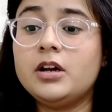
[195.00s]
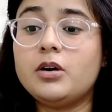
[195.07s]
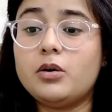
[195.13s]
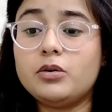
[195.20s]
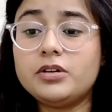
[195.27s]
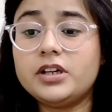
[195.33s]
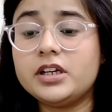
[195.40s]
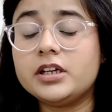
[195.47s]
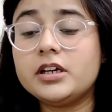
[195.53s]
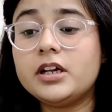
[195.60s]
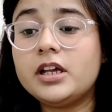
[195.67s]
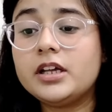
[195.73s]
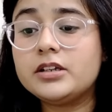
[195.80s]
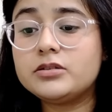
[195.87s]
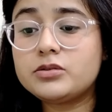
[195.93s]
Okay.
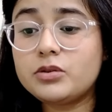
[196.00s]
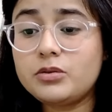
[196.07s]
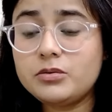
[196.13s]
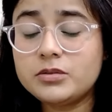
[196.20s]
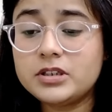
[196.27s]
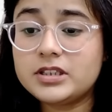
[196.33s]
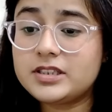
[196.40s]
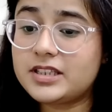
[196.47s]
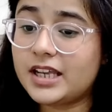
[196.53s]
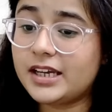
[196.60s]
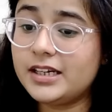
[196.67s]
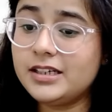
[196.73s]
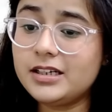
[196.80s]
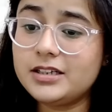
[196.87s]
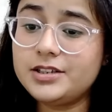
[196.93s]
So
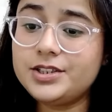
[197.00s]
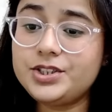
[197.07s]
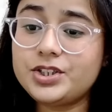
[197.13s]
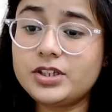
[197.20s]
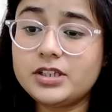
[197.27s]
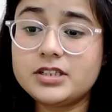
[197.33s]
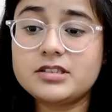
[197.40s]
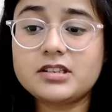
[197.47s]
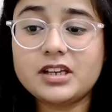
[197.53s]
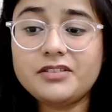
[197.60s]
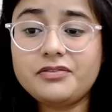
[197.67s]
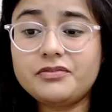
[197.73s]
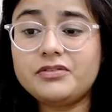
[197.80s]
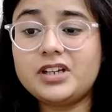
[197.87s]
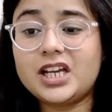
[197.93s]
second condition is
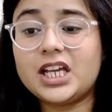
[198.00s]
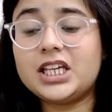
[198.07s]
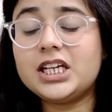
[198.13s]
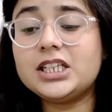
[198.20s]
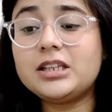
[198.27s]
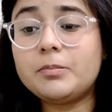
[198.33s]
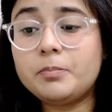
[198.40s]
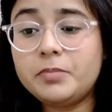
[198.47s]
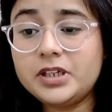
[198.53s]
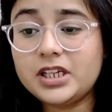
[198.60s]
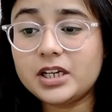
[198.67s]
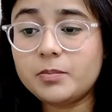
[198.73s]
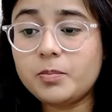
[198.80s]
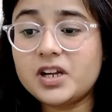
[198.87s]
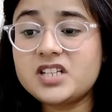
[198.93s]
if taking the
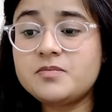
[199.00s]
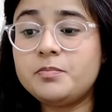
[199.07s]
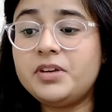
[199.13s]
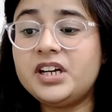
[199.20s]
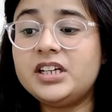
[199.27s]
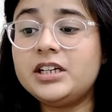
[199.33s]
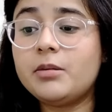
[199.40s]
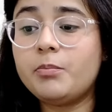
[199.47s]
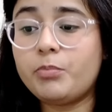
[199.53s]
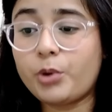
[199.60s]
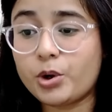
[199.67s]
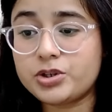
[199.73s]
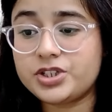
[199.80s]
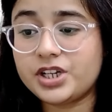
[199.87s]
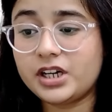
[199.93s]
BA plus BDM
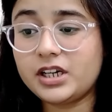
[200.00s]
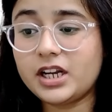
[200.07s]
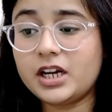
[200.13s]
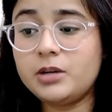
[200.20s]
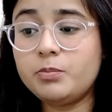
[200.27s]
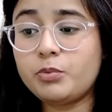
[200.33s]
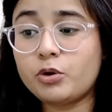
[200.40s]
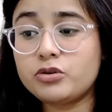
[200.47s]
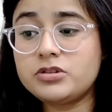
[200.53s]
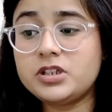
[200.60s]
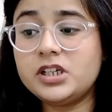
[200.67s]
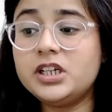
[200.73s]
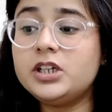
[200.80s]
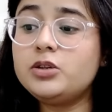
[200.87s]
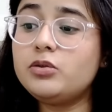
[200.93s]
project and
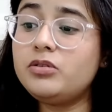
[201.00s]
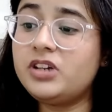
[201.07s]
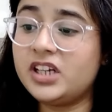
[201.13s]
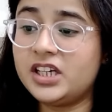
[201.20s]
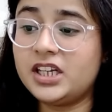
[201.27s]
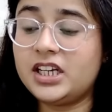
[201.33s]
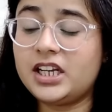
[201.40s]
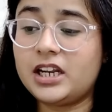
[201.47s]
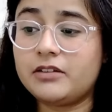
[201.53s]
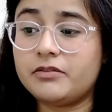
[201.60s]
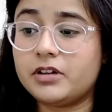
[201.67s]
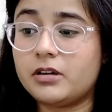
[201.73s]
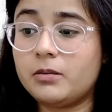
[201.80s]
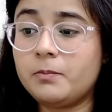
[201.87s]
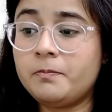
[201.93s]
proceeding to degree
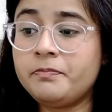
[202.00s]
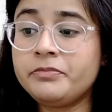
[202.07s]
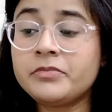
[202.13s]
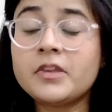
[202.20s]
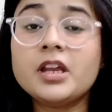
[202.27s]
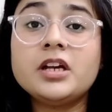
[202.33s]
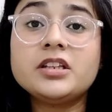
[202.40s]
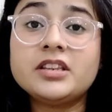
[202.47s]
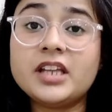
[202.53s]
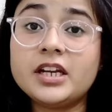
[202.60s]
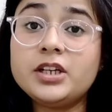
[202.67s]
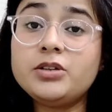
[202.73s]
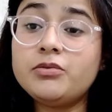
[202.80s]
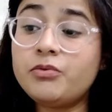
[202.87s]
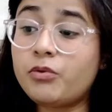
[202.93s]
level,
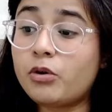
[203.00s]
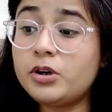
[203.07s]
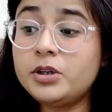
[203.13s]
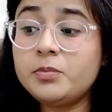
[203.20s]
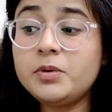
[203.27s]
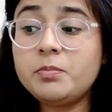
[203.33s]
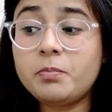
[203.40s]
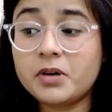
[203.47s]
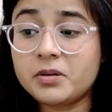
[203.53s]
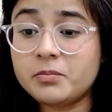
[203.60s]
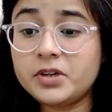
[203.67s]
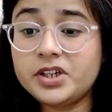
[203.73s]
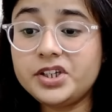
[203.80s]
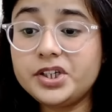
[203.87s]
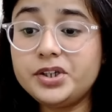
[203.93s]
then you won't be
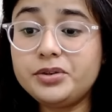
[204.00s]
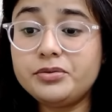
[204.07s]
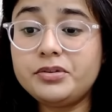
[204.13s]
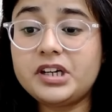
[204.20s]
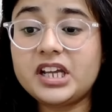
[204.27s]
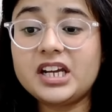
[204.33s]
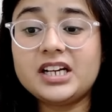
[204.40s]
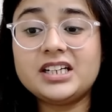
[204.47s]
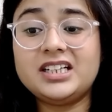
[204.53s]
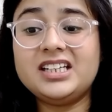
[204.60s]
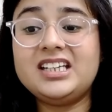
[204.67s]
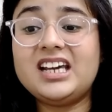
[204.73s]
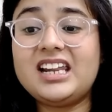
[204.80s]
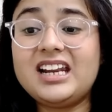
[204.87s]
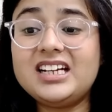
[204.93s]
permitted to take
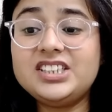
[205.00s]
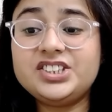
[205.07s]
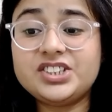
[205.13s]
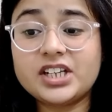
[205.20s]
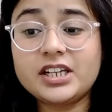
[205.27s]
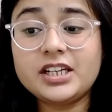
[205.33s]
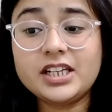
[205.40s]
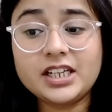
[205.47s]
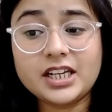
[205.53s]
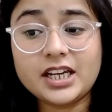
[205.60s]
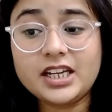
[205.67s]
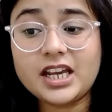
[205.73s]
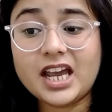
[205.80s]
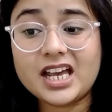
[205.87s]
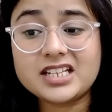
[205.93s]
DL and
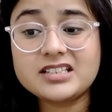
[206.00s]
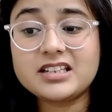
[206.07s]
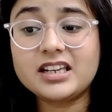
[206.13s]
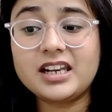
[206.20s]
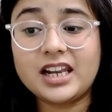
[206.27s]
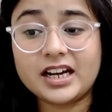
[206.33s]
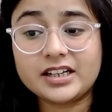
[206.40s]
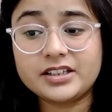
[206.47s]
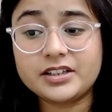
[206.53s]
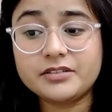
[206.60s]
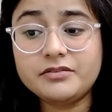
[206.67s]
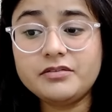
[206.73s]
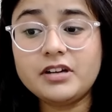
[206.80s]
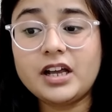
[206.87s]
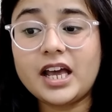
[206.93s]
GenAI as
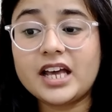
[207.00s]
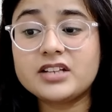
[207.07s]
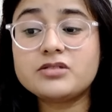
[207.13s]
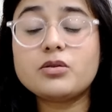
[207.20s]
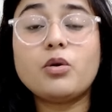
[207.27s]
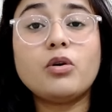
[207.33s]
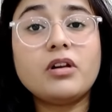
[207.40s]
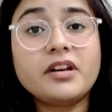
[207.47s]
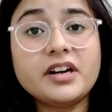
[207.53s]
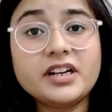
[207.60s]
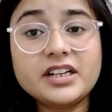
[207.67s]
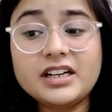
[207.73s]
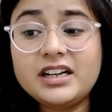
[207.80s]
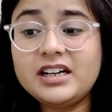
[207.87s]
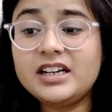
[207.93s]
elective, as
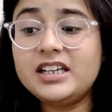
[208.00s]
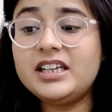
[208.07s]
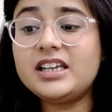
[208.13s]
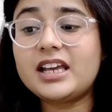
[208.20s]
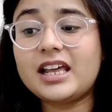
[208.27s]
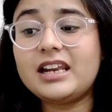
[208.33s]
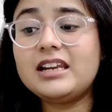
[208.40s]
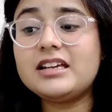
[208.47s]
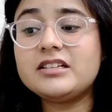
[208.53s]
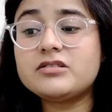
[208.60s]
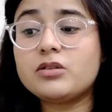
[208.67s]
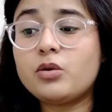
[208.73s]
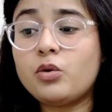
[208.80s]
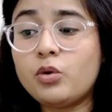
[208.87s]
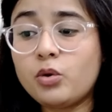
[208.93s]
already DL is
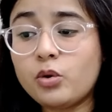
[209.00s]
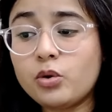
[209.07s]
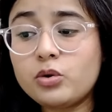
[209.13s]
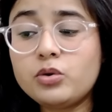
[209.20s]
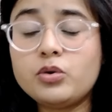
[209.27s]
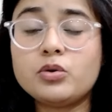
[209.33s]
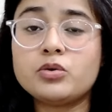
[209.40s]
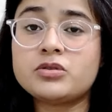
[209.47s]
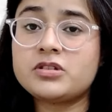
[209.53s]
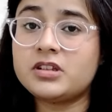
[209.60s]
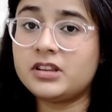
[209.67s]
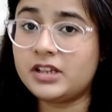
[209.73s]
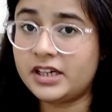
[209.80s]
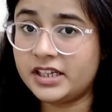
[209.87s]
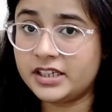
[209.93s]
a core course
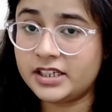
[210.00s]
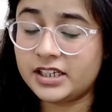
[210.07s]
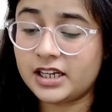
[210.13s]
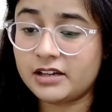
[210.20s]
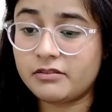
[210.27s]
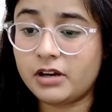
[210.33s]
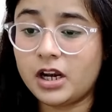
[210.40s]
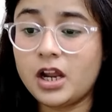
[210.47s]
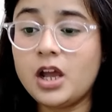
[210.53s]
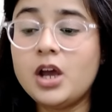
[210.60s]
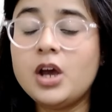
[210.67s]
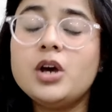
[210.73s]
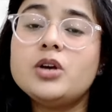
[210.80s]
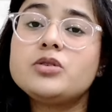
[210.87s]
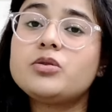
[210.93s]
in the degree level.
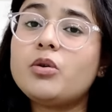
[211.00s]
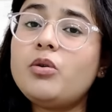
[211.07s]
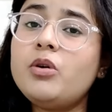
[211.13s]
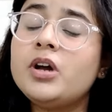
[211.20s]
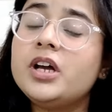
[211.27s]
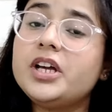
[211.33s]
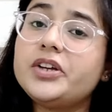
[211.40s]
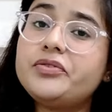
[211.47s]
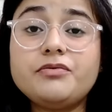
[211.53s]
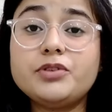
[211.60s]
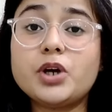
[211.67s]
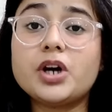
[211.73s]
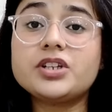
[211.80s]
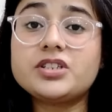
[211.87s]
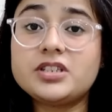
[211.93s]
So if
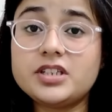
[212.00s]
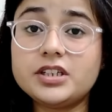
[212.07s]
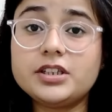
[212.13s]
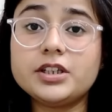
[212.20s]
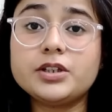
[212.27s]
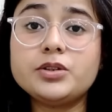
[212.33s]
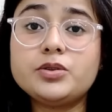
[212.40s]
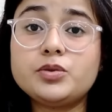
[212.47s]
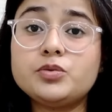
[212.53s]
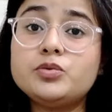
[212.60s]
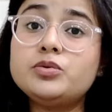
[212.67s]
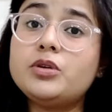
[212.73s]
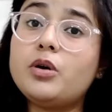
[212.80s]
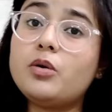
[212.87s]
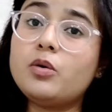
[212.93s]
you are sticking
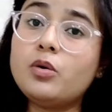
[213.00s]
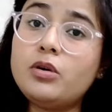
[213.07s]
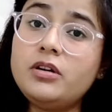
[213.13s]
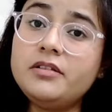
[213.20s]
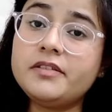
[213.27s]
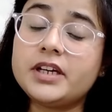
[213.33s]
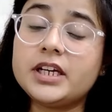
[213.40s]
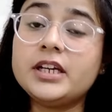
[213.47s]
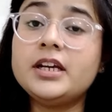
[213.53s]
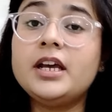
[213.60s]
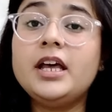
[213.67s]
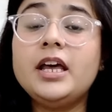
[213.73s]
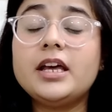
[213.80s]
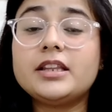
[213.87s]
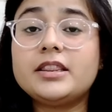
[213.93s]
to the old way,
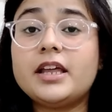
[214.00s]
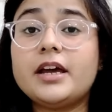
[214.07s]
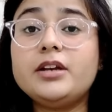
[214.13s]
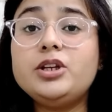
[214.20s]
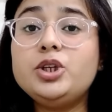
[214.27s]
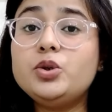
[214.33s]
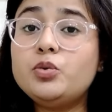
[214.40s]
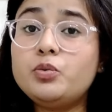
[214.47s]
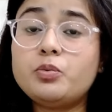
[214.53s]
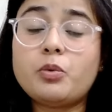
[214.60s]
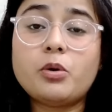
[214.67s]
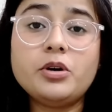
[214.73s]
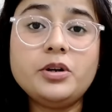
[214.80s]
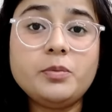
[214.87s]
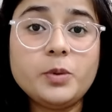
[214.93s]
then you
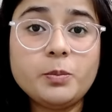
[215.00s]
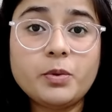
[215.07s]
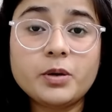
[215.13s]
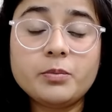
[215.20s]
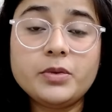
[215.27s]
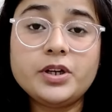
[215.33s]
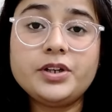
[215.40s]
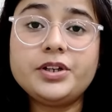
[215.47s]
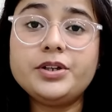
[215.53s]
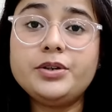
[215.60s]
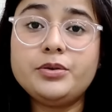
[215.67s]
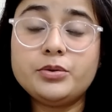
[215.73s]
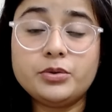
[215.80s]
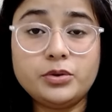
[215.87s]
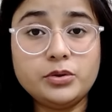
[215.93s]
won't be
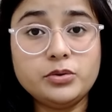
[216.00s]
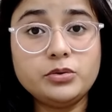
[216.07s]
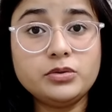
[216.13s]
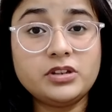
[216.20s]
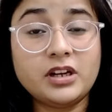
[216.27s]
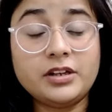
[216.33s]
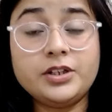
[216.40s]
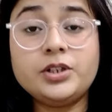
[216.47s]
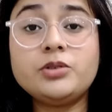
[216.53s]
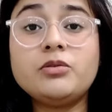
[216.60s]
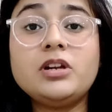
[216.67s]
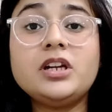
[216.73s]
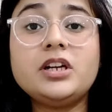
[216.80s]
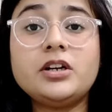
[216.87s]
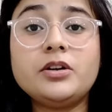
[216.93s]
permitted to do the
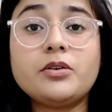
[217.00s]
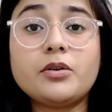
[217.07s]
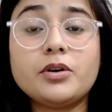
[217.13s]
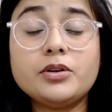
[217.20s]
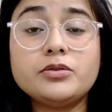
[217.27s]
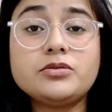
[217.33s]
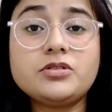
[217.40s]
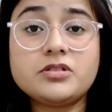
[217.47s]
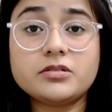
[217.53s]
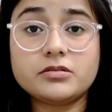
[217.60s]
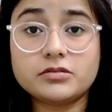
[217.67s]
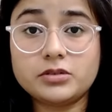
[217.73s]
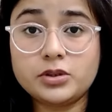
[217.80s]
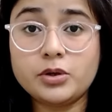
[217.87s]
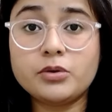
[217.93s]
newly introduced
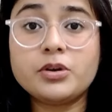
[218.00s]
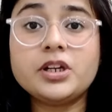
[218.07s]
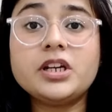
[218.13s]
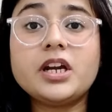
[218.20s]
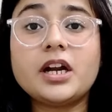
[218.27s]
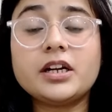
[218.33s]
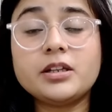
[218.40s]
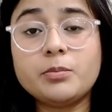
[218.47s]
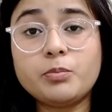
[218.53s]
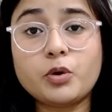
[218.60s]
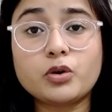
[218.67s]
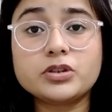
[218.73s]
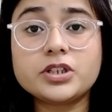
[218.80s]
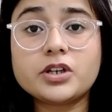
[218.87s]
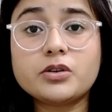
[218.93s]
theory and the
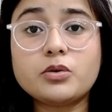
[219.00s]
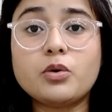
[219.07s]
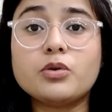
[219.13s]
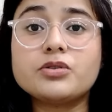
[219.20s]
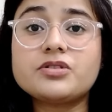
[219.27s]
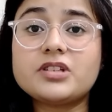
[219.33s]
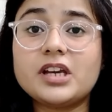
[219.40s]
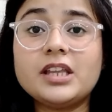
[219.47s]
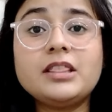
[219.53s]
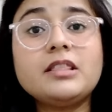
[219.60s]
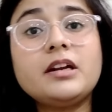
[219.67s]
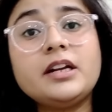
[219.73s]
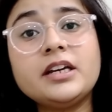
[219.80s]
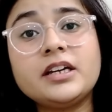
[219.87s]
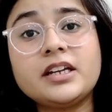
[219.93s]
project course in
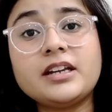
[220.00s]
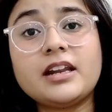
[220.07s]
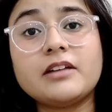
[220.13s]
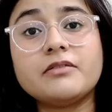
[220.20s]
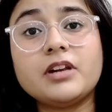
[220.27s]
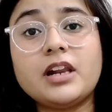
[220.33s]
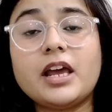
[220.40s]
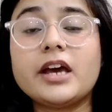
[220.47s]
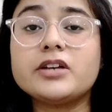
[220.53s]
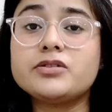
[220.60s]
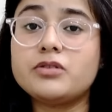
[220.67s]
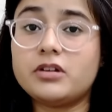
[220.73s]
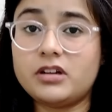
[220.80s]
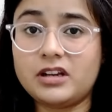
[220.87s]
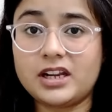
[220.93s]
the degree level as
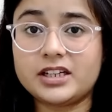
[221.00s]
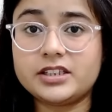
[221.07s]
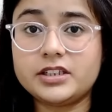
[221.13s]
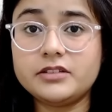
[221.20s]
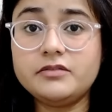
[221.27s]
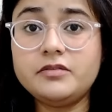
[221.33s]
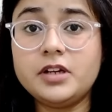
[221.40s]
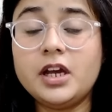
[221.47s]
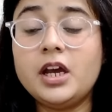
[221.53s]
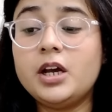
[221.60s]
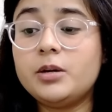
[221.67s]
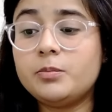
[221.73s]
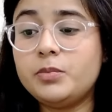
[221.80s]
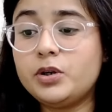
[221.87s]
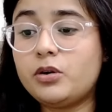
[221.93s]
your elective,
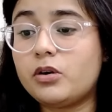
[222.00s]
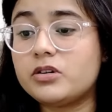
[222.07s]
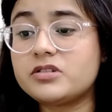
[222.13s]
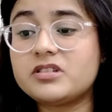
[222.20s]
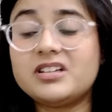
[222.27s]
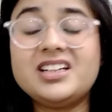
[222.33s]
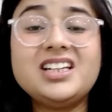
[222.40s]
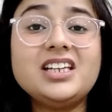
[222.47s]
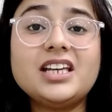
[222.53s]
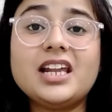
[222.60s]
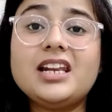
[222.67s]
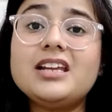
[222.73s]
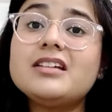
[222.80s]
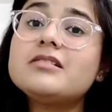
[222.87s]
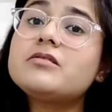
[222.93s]
because
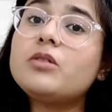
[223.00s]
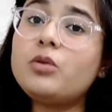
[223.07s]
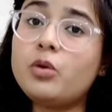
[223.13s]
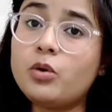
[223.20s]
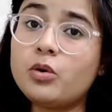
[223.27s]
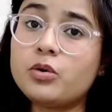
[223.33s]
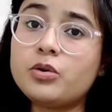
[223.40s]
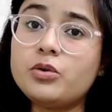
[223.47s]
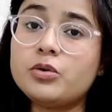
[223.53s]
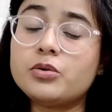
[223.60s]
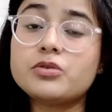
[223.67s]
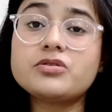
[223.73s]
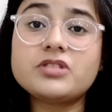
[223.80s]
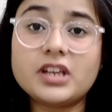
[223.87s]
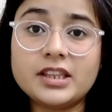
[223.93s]
DL is a core
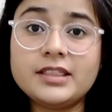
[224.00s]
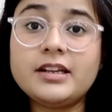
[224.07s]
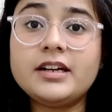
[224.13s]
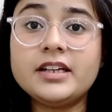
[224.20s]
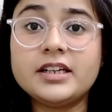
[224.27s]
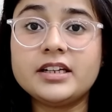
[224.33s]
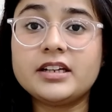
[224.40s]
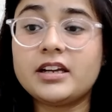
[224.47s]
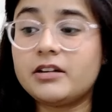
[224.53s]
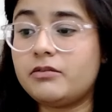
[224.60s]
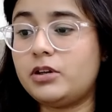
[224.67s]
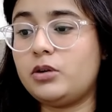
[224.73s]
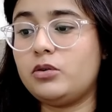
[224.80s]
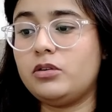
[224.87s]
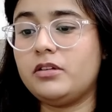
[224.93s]
course in the degree
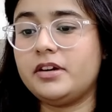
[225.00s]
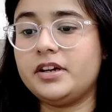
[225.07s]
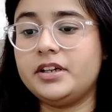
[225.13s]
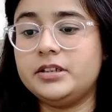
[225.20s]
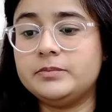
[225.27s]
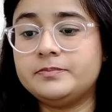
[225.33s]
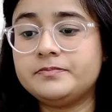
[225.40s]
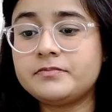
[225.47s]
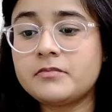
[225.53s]
level already.